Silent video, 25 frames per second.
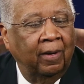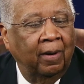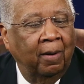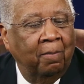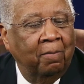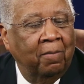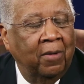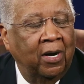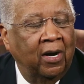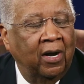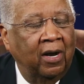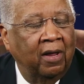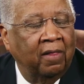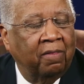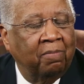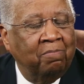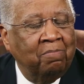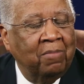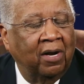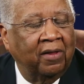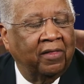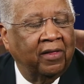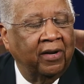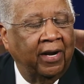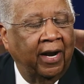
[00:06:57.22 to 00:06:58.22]
a
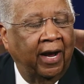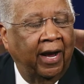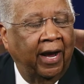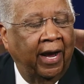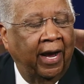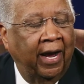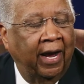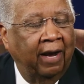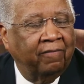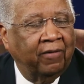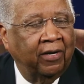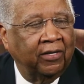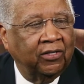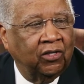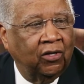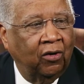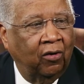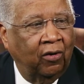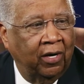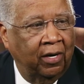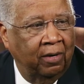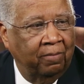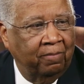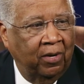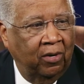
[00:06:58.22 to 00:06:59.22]
month and a half, I
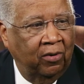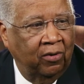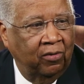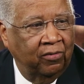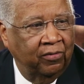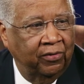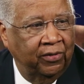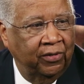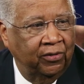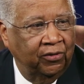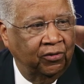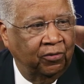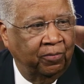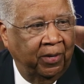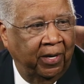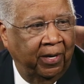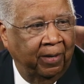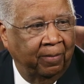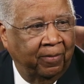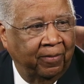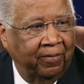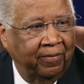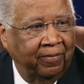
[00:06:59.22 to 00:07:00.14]
started my own newspaper.